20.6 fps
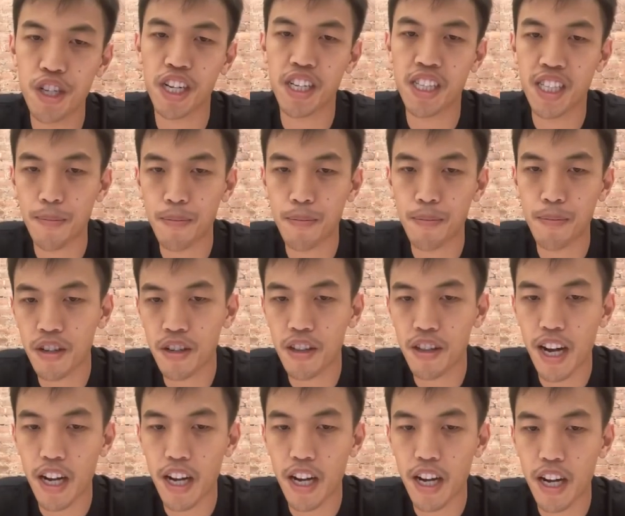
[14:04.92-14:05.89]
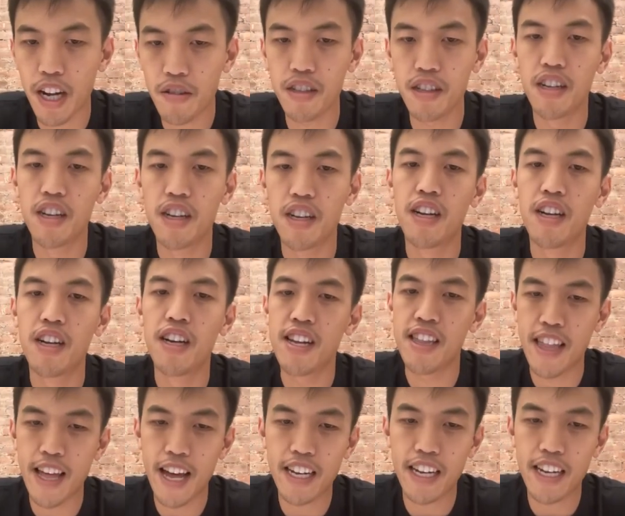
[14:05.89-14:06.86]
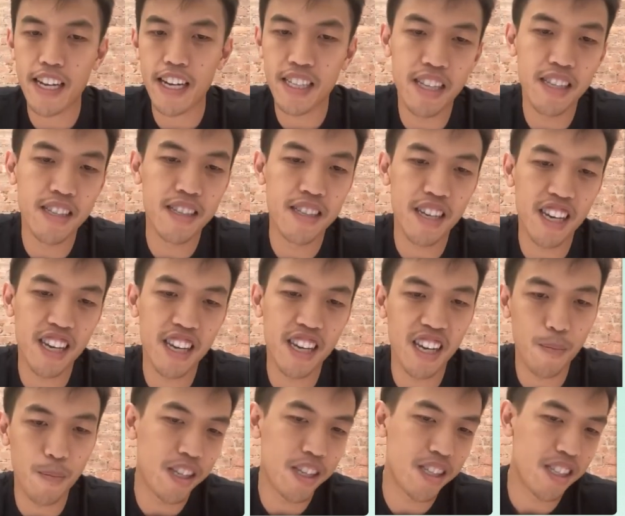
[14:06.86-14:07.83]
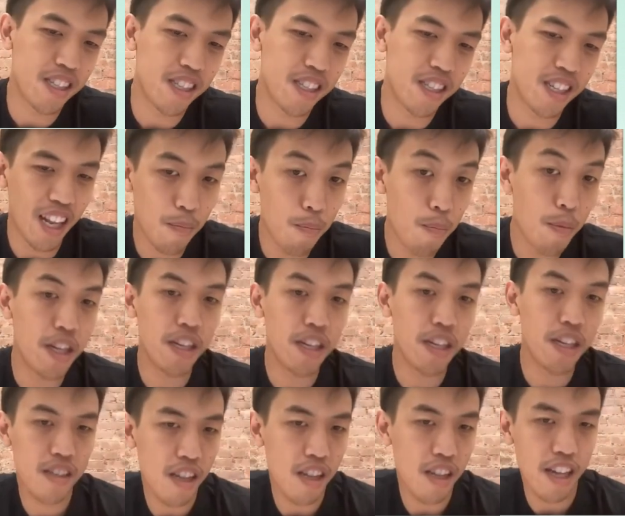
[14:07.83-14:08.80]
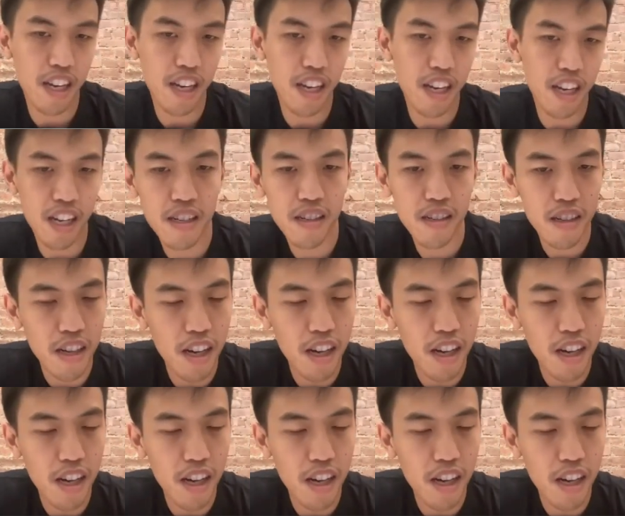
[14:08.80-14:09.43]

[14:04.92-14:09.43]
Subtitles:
which accepts the collateral, that sends a basically like mint synthetic